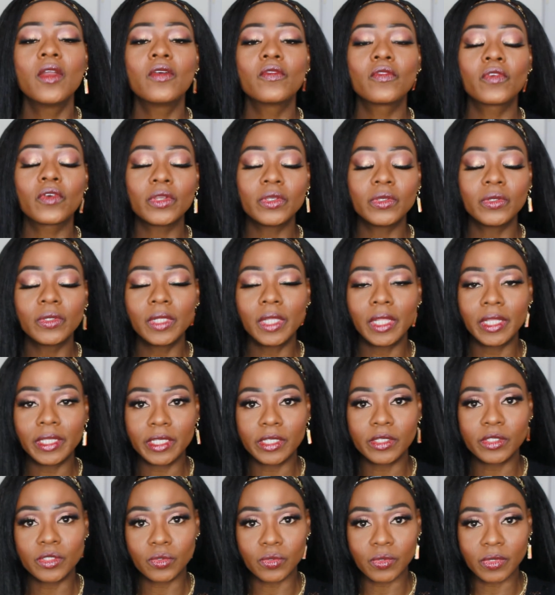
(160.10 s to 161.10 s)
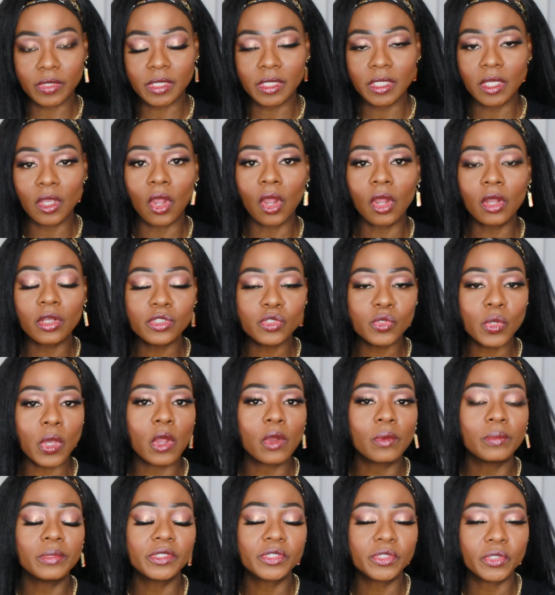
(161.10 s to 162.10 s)
for you ladies to see also
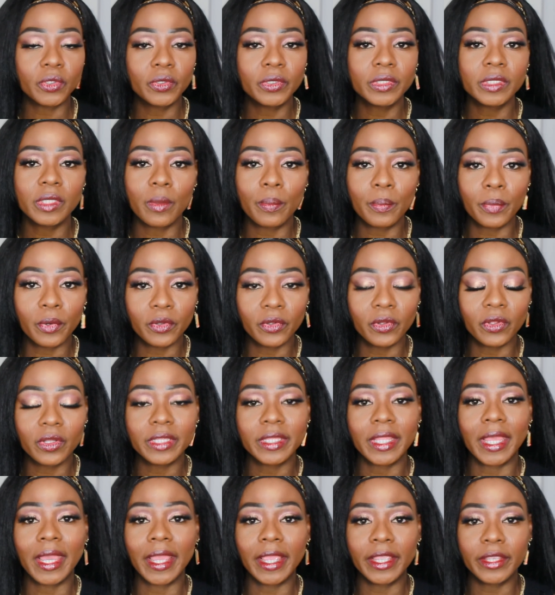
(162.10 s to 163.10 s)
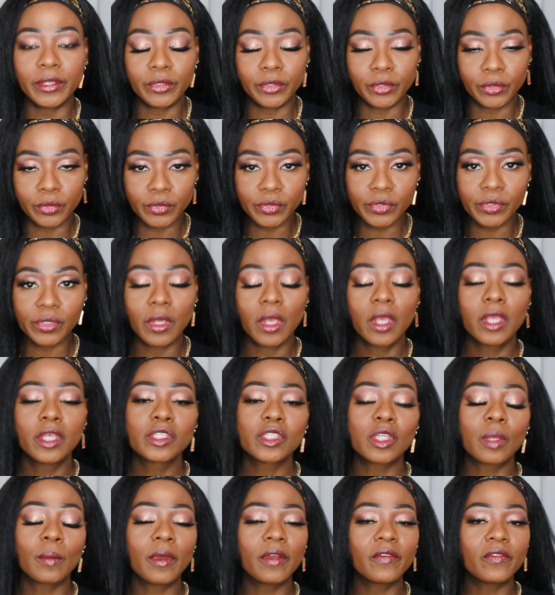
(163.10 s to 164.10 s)
i'll be showing the product that i use
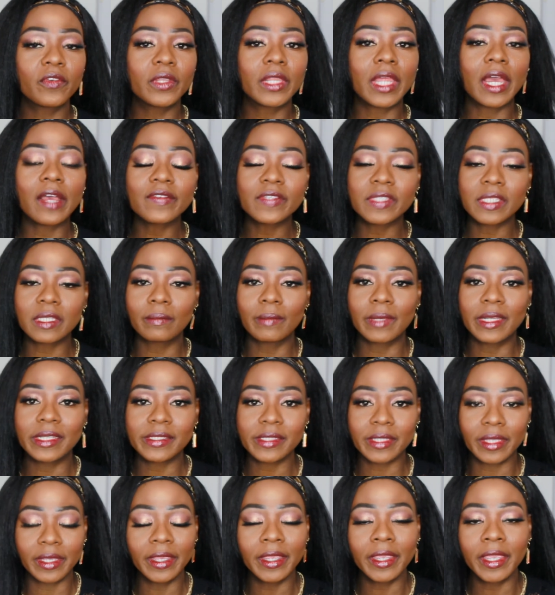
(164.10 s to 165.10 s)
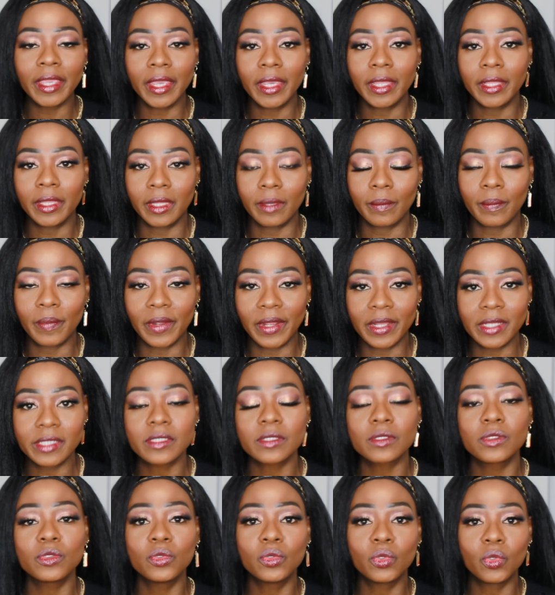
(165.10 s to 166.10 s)
some of you that have seen my skincare in the
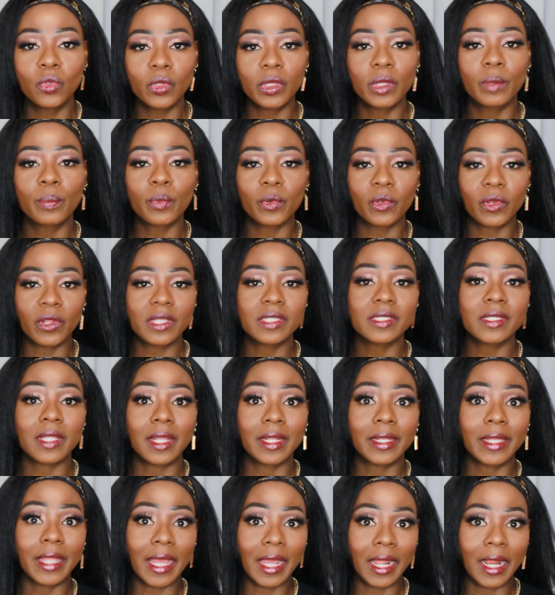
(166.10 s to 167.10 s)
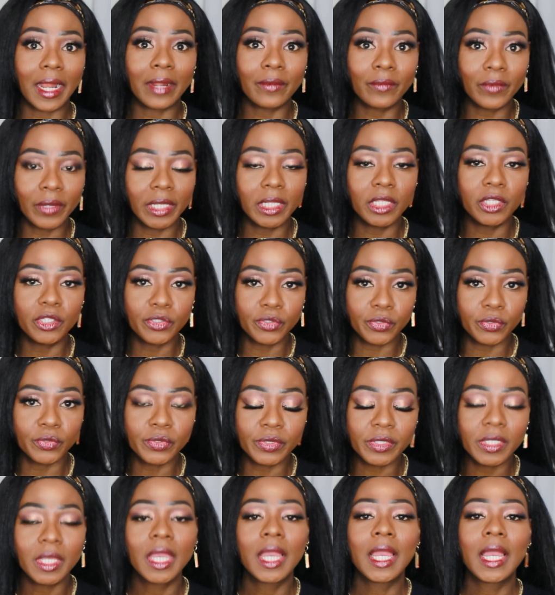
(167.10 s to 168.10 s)
past you know the product that i really
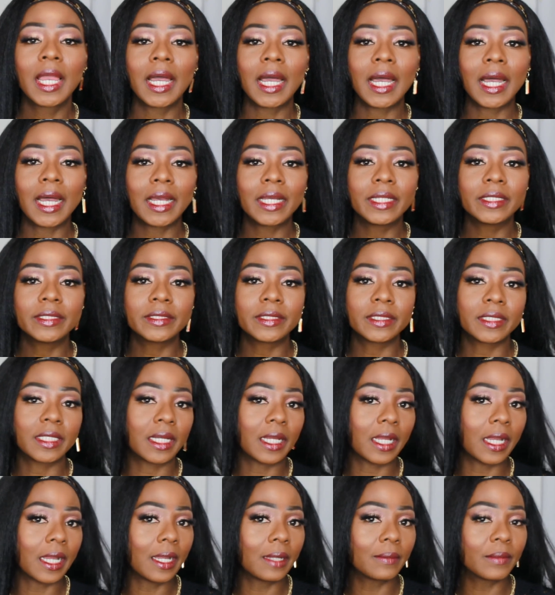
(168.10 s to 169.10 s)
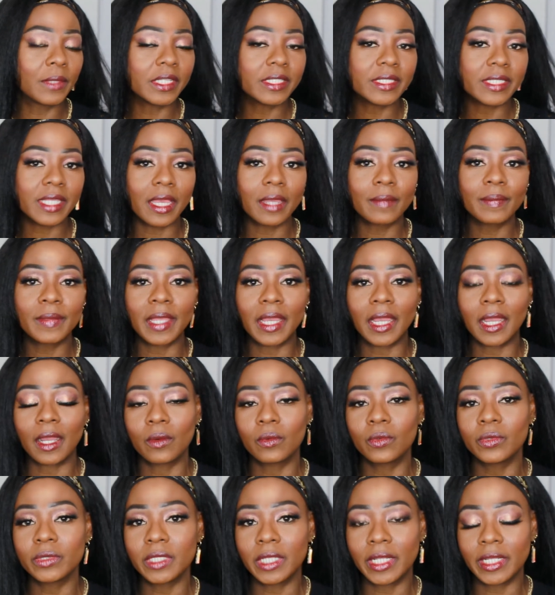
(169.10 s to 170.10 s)
use and I'm the type that I
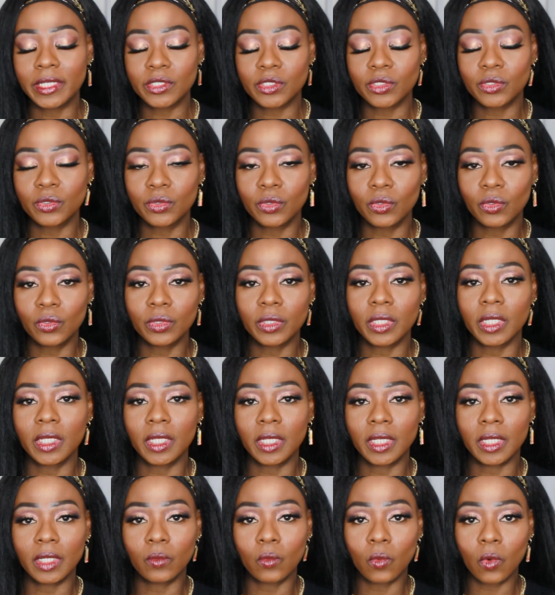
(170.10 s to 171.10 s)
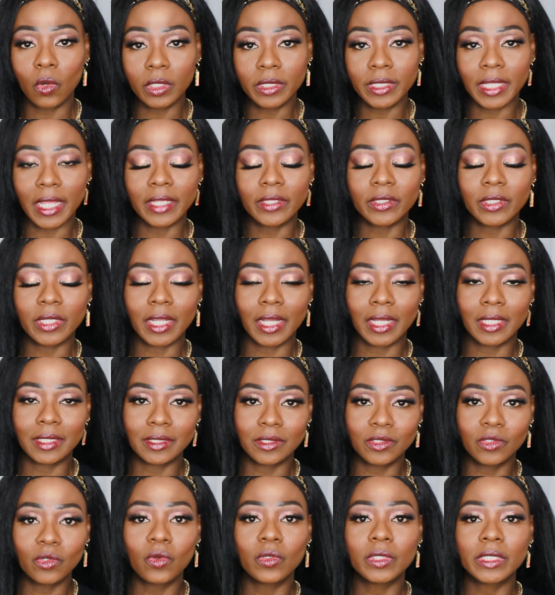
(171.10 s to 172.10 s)
would let you know the one that you can,
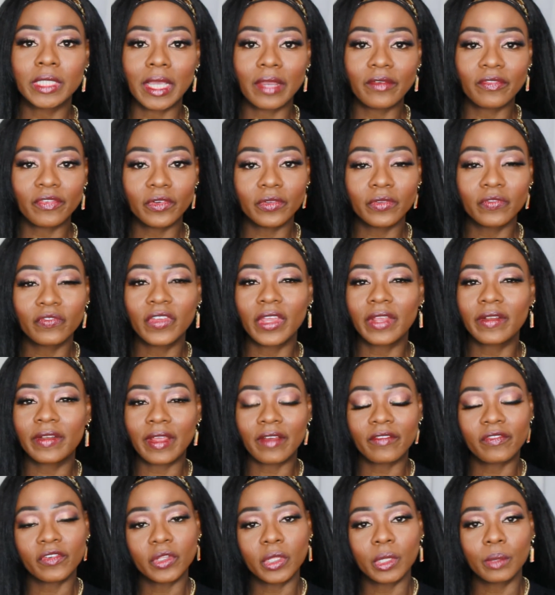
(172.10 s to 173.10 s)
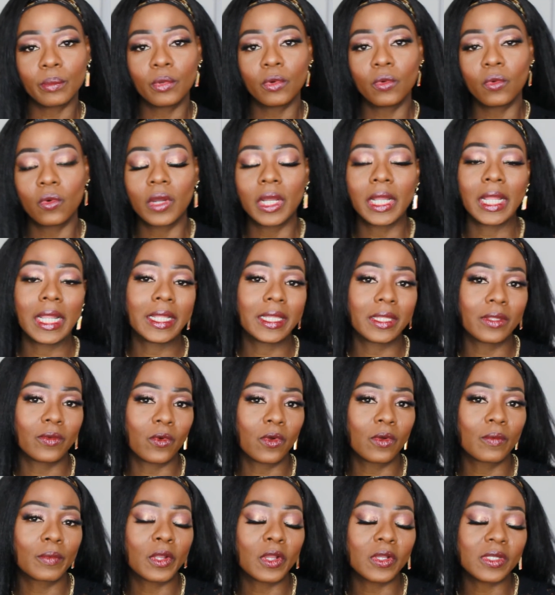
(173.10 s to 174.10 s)
you know, the very affordable one and the
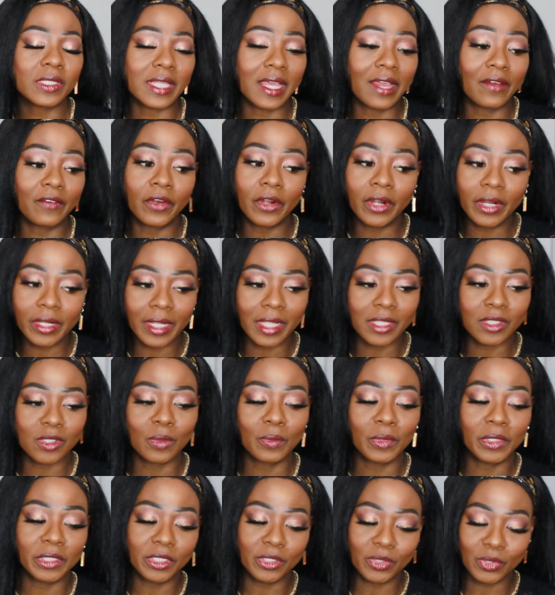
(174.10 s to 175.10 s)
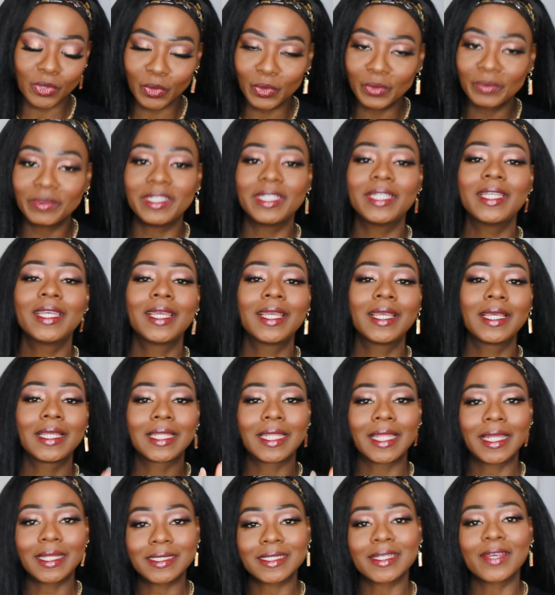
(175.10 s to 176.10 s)
one because I've heard that somebody told me
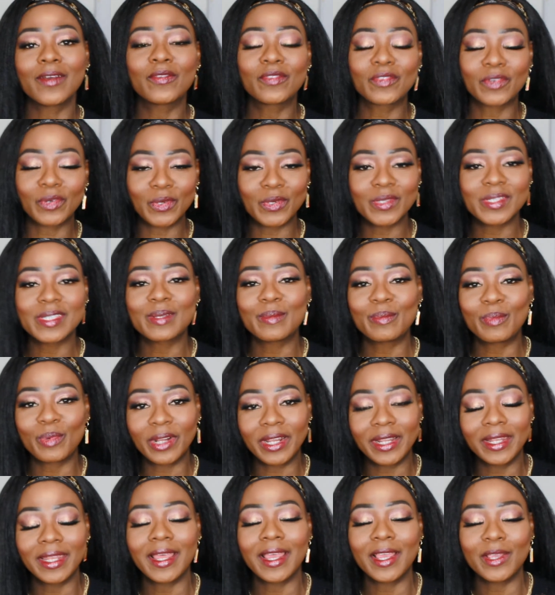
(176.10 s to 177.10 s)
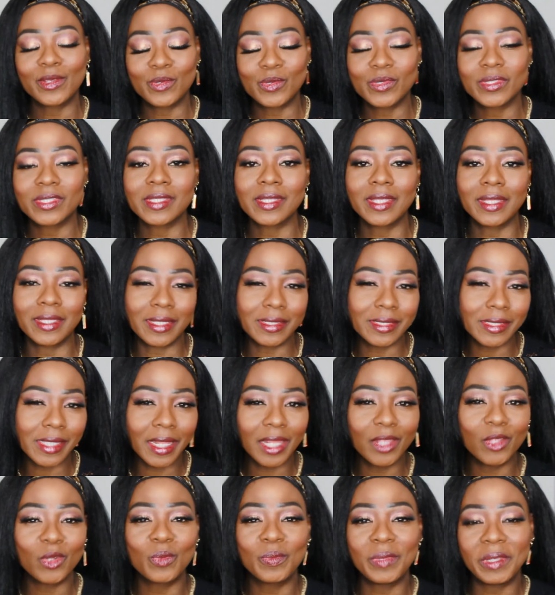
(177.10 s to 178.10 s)
that of course the brand that I use it is a
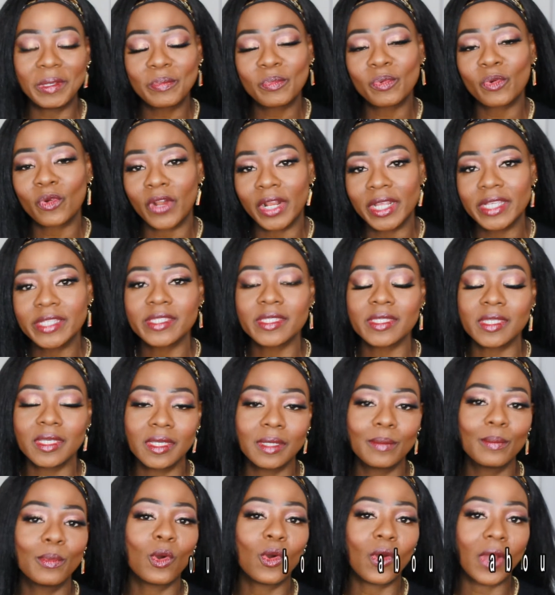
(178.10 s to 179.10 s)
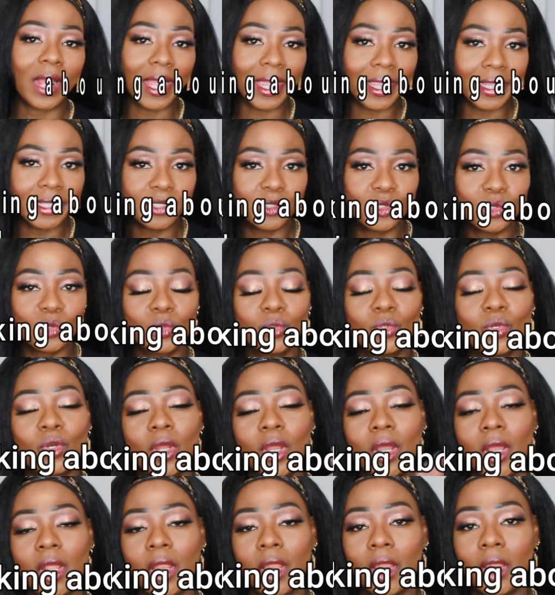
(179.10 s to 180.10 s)
little bit pricey, but I do
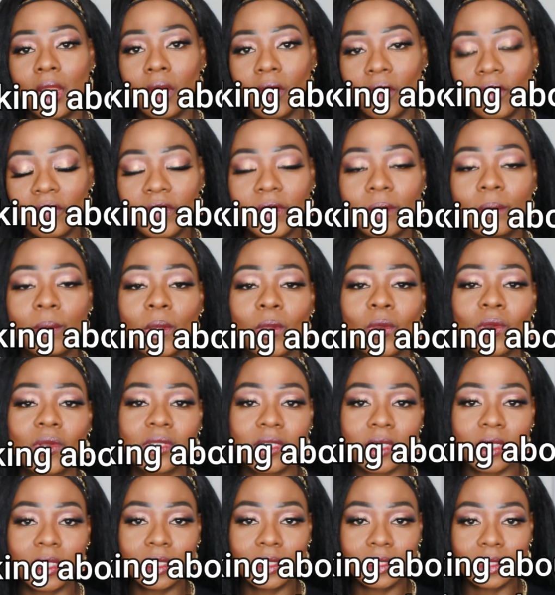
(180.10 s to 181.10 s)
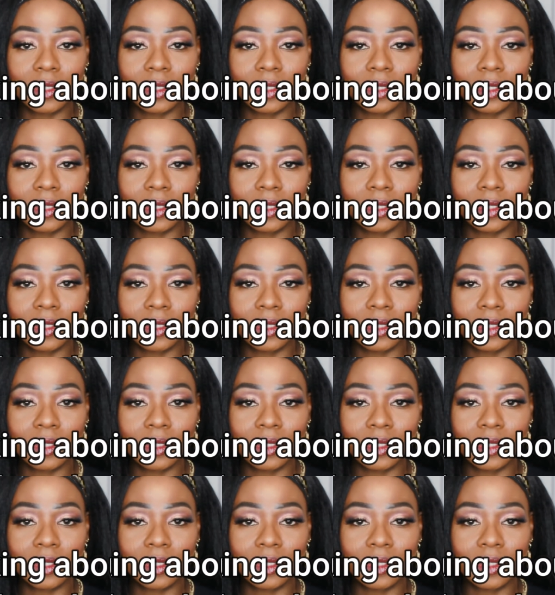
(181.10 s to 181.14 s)
love it because it